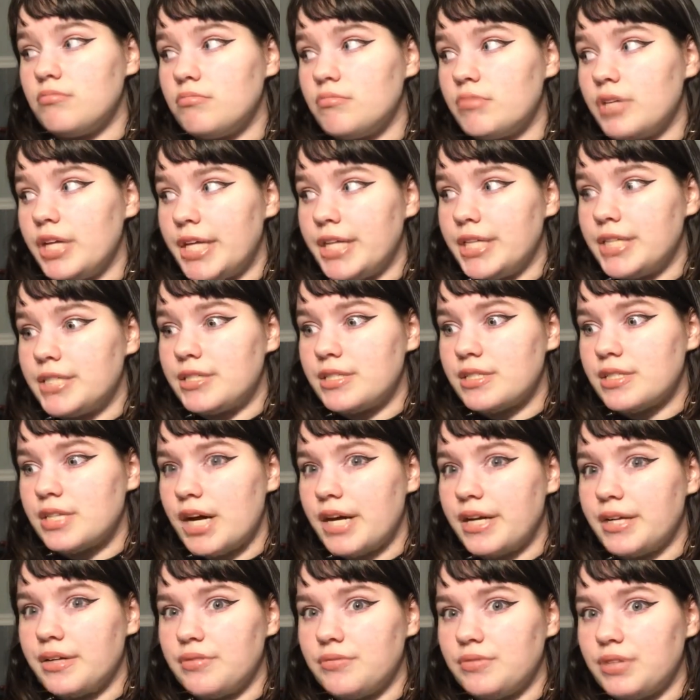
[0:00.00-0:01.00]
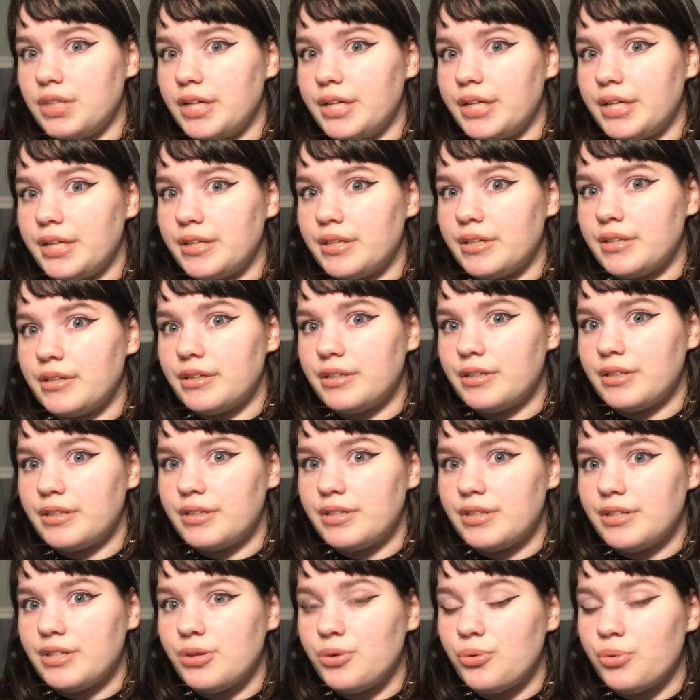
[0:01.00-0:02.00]
it's kind of like
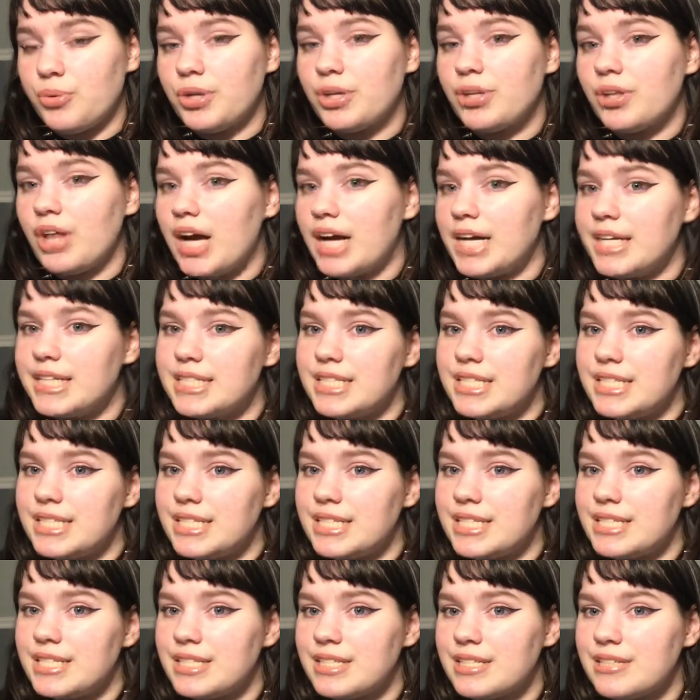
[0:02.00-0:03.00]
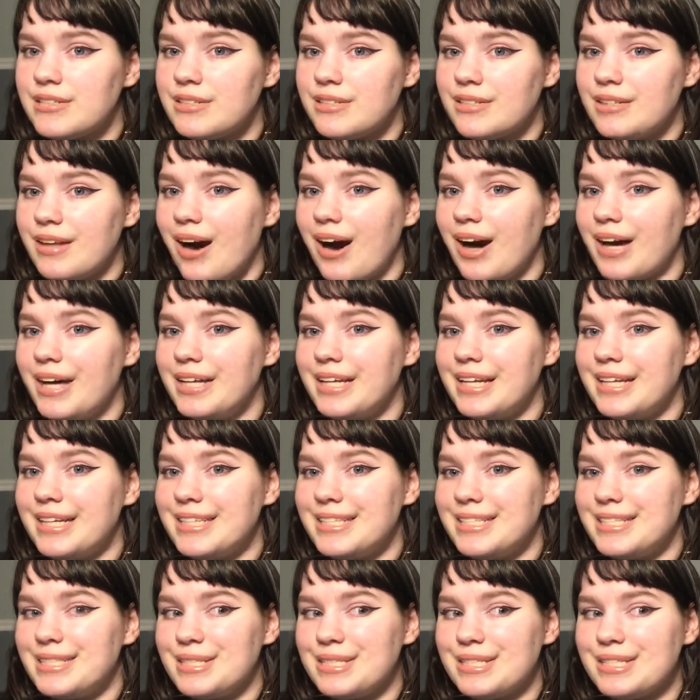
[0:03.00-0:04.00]
you realize it's not
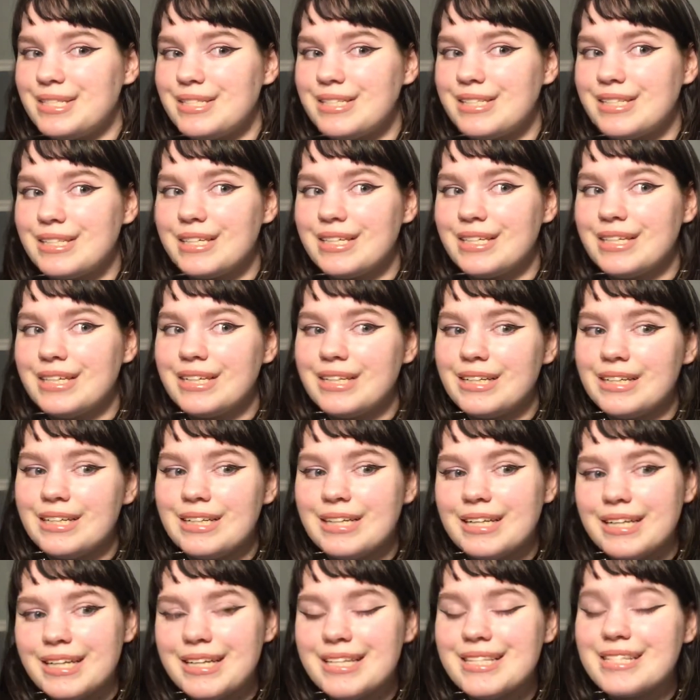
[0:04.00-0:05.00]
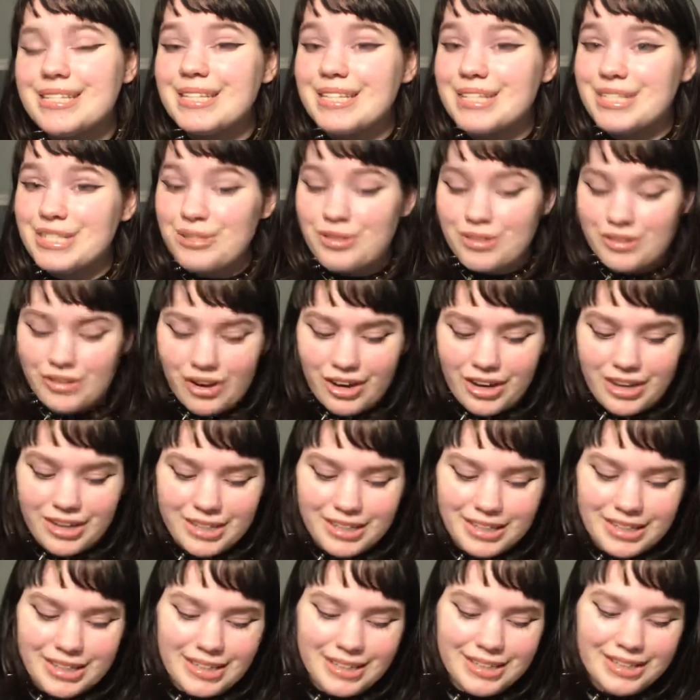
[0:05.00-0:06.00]
as easy as you thought.
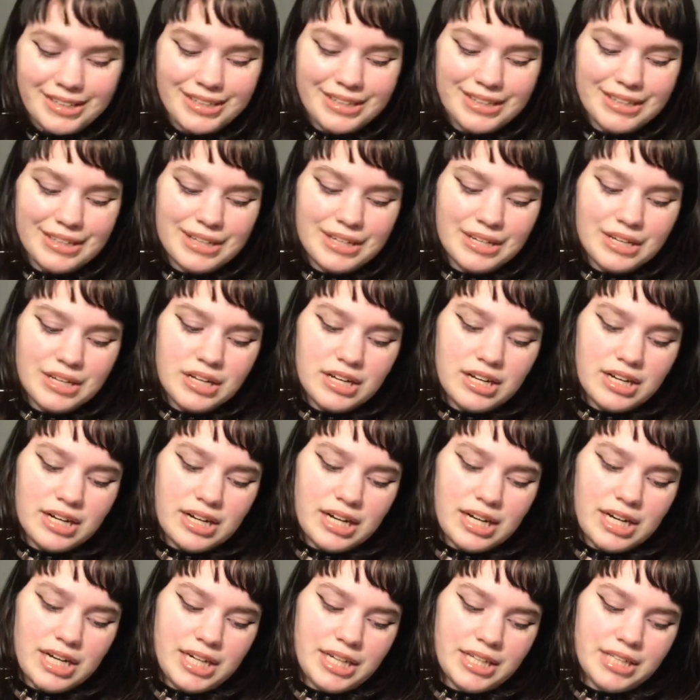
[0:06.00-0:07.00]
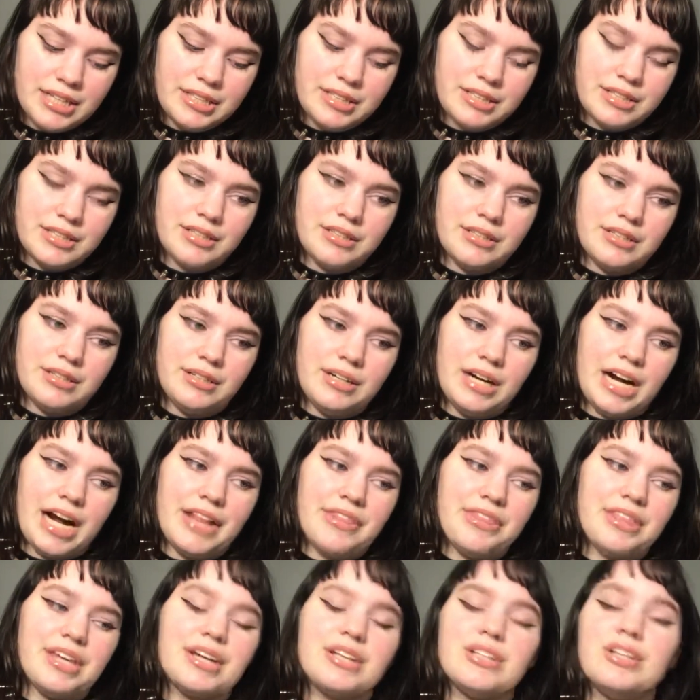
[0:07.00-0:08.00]
And I
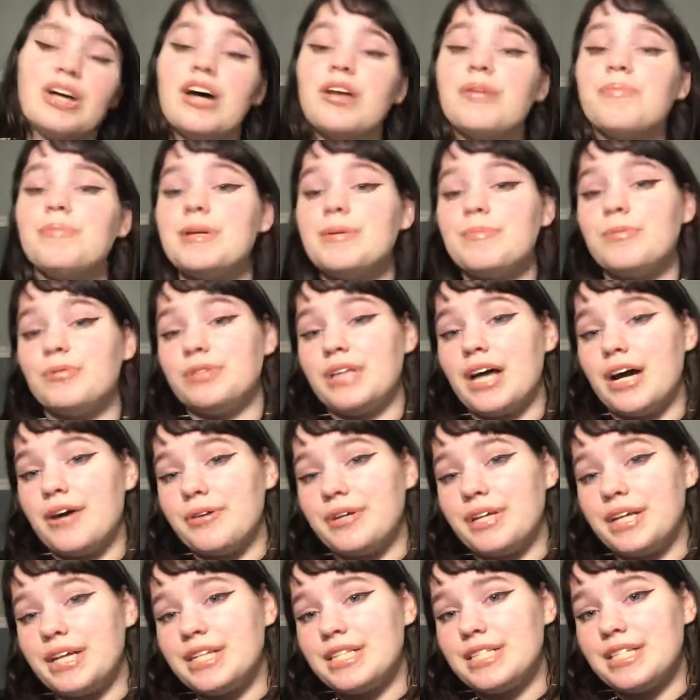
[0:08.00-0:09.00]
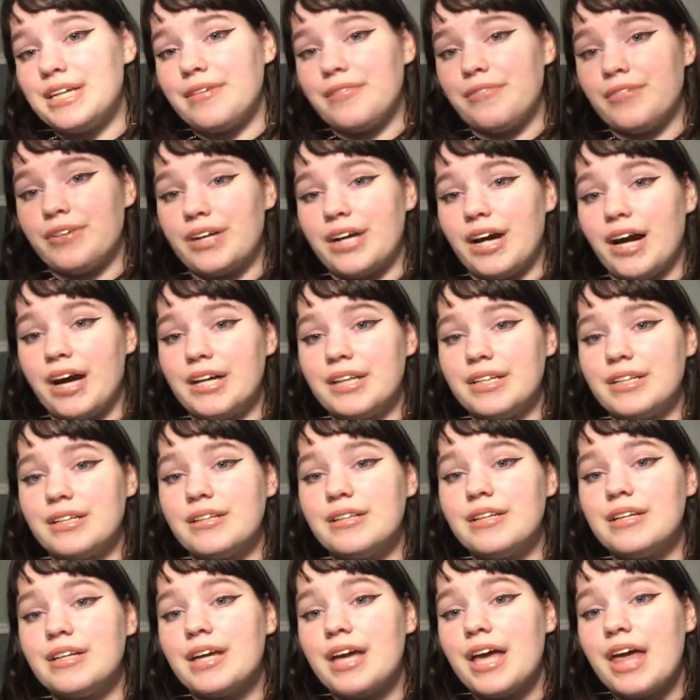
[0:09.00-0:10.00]
think a lot of people nowadays have forgotten
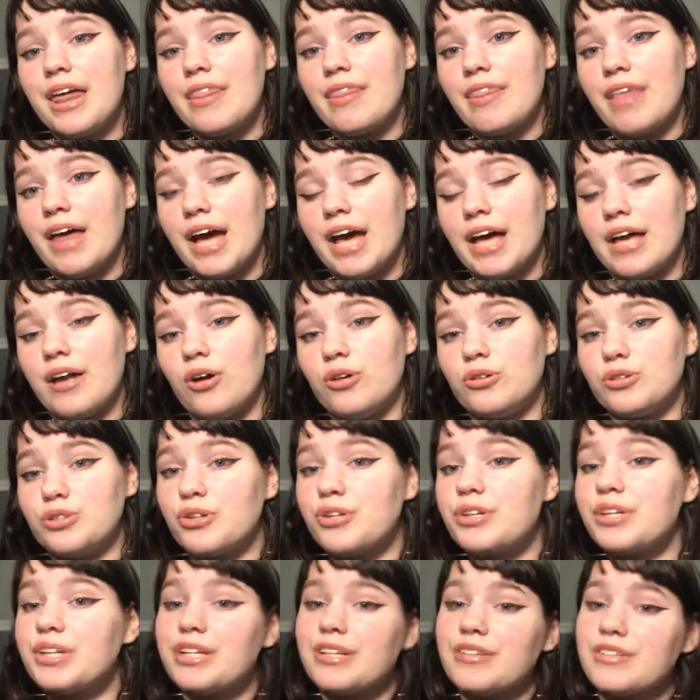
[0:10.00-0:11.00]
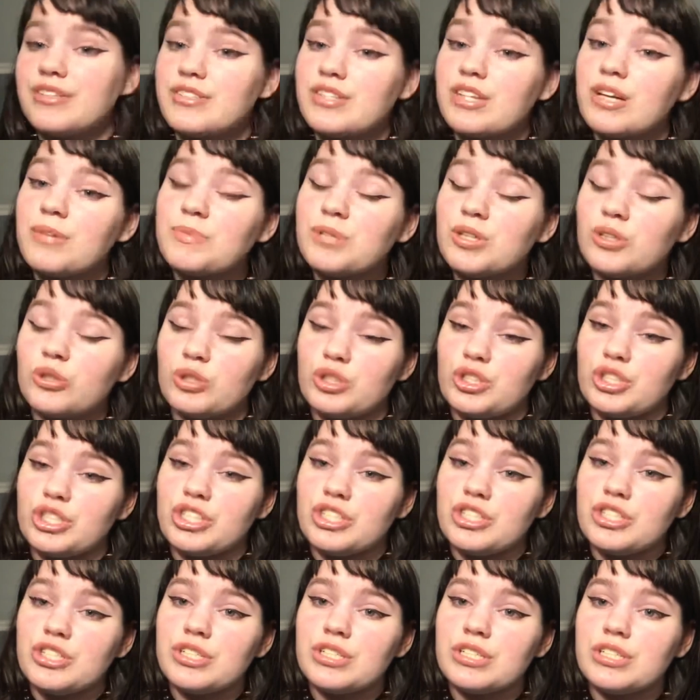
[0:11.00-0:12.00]
that alternative
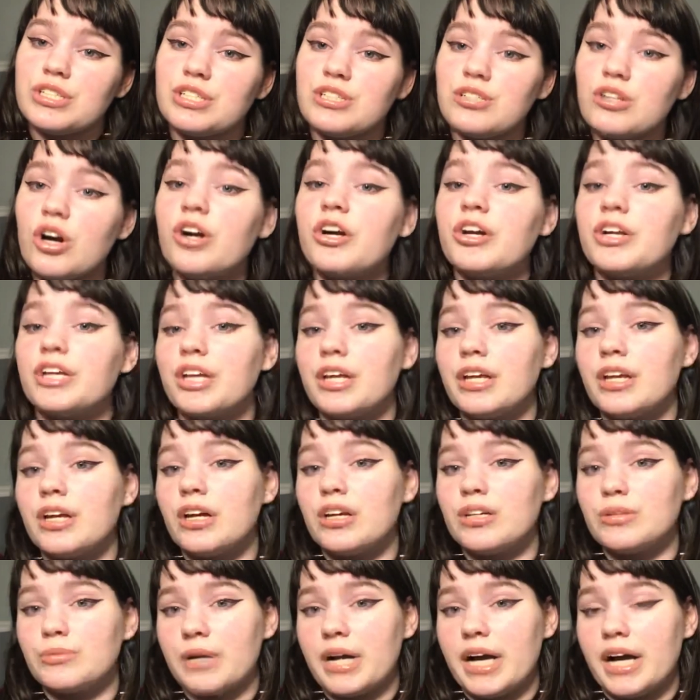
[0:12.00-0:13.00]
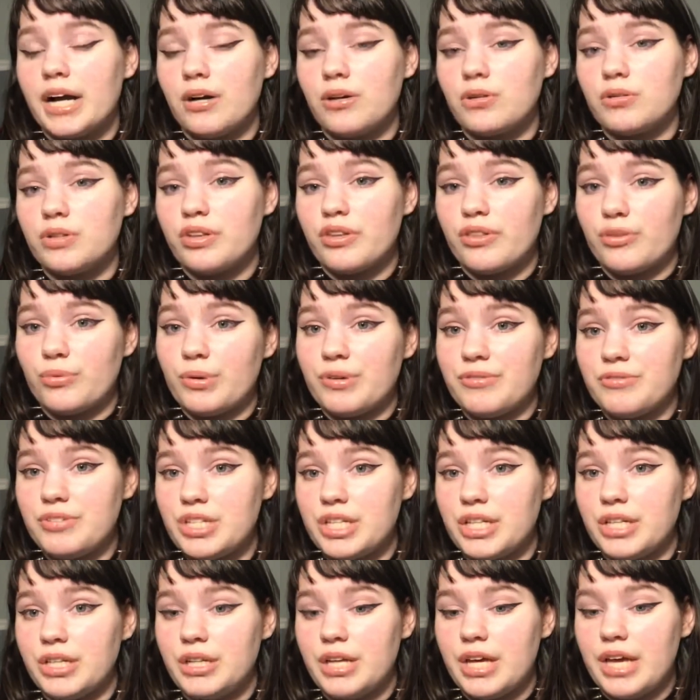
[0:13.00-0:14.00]
subcultures started around
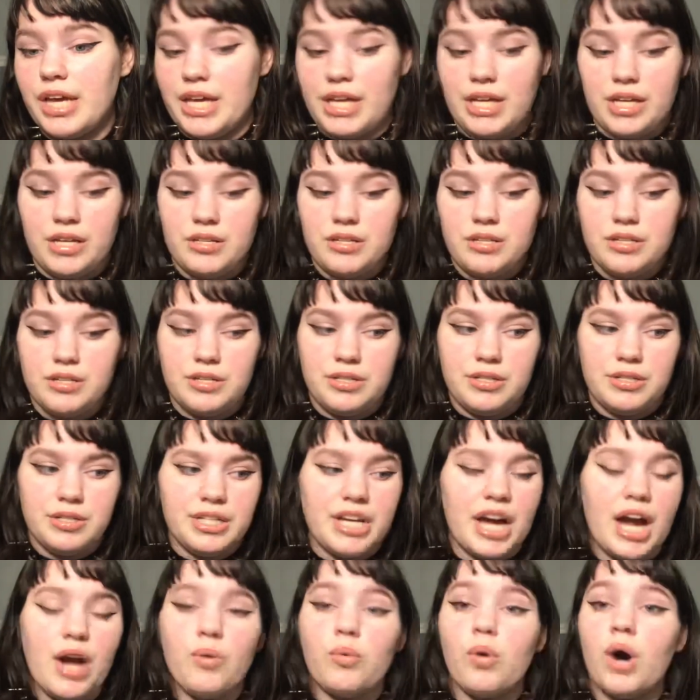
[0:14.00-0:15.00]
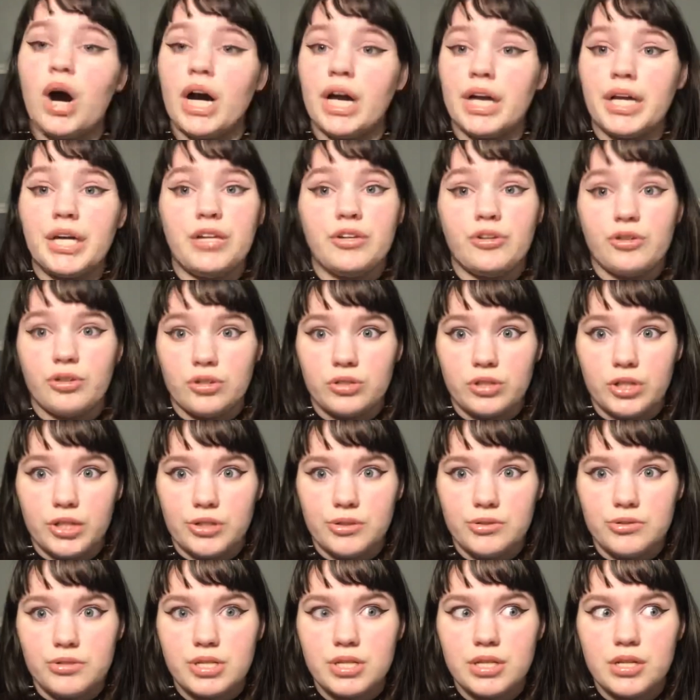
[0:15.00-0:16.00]
thrifting and DIYing your
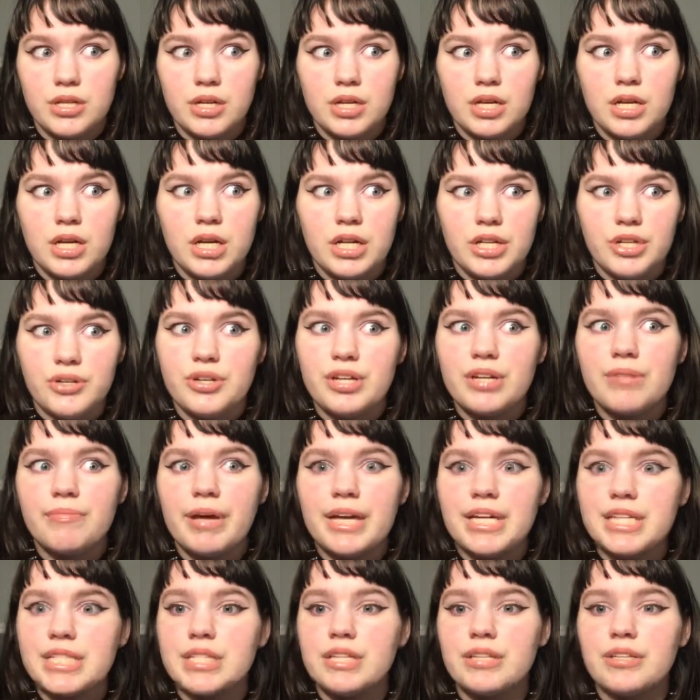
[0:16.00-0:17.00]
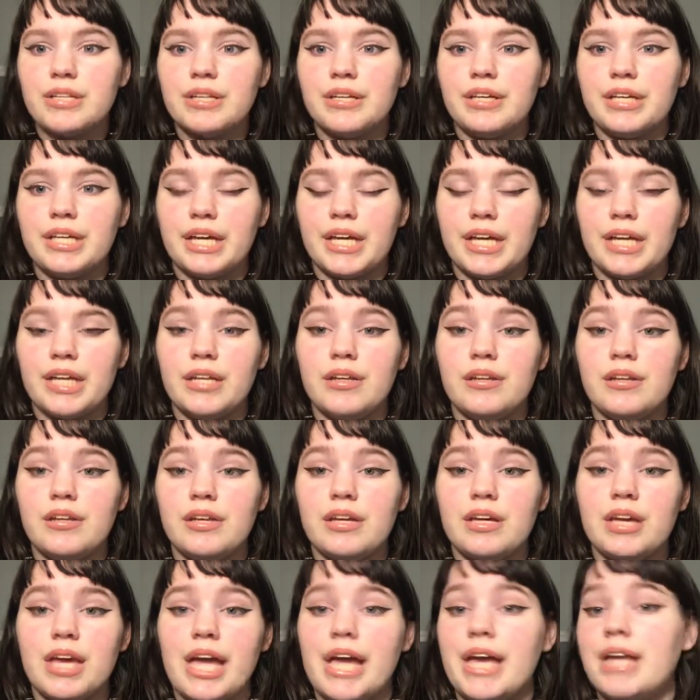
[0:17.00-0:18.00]
clothes. You can basically get
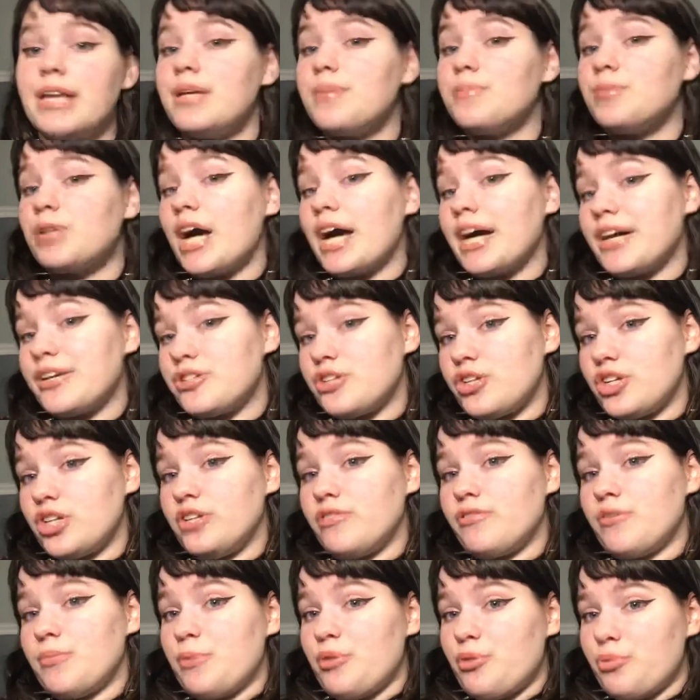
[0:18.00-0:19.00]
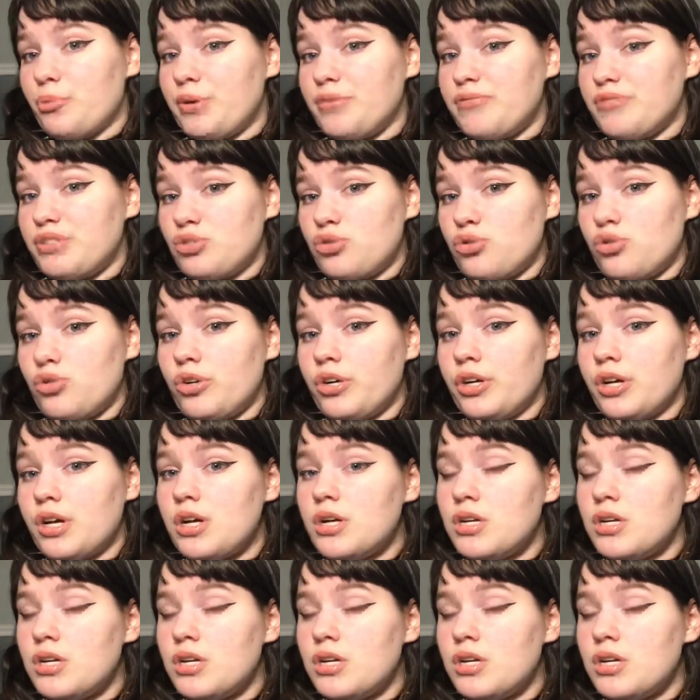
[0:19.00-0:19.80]
any black shirt from a thrift store,